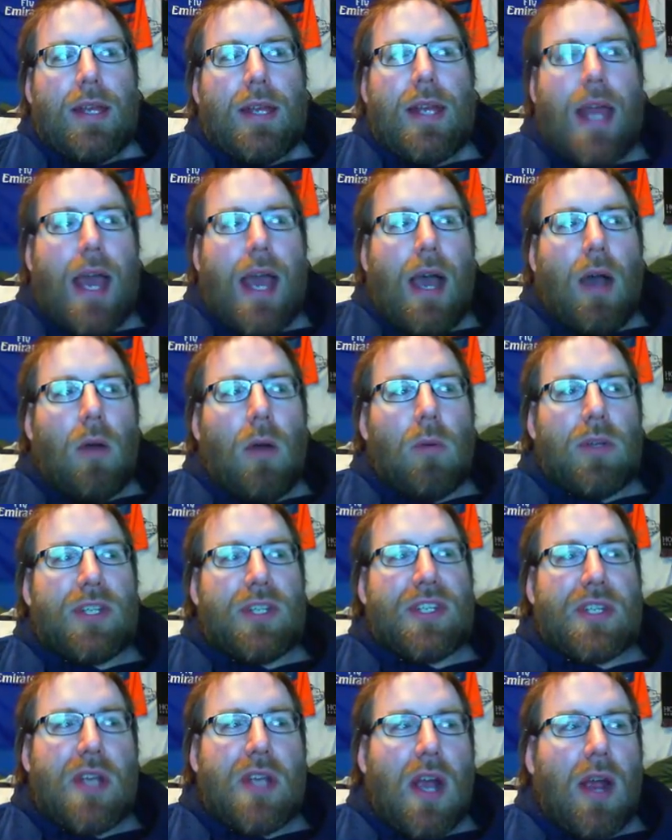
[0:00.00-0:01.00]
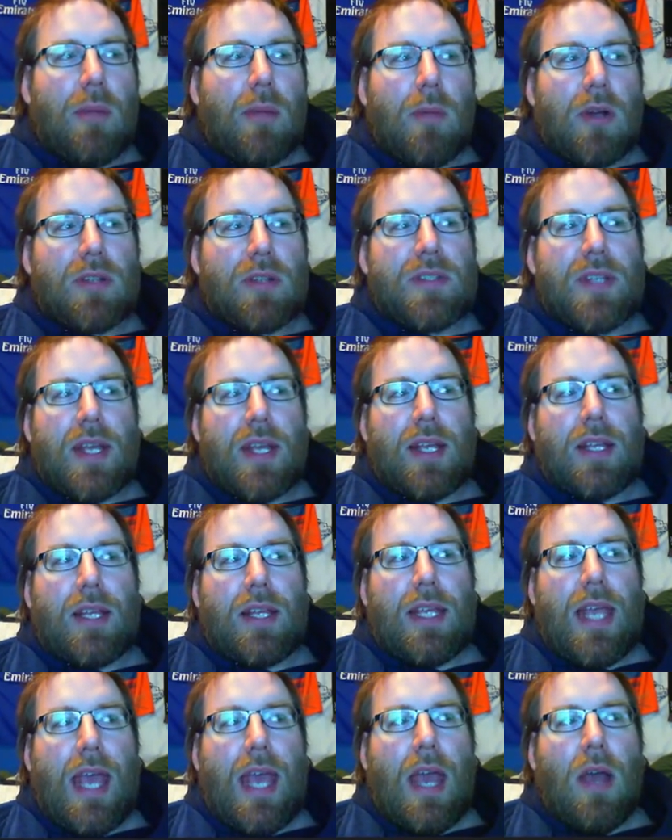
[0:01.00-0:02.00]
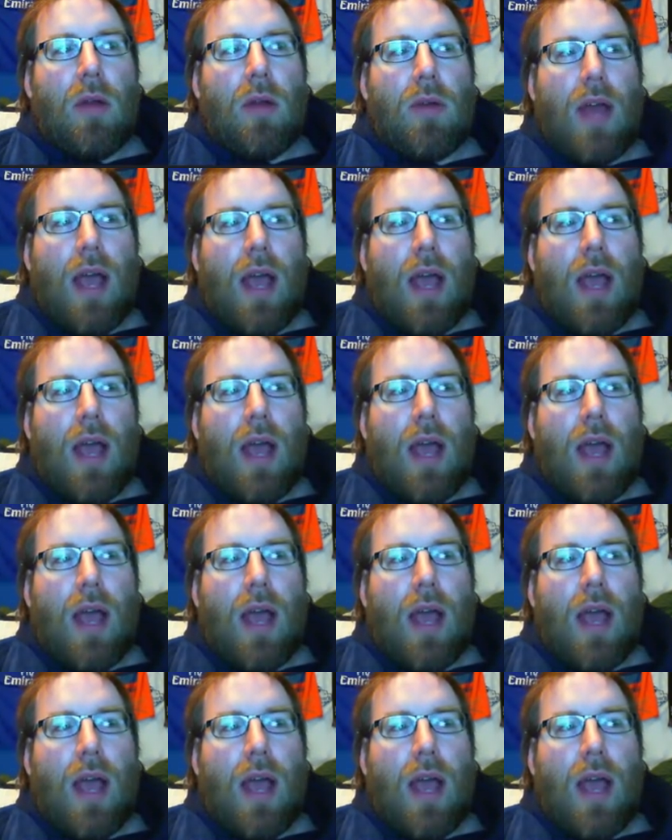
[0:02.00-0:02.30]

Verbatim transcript: Now, with Shar most likely out,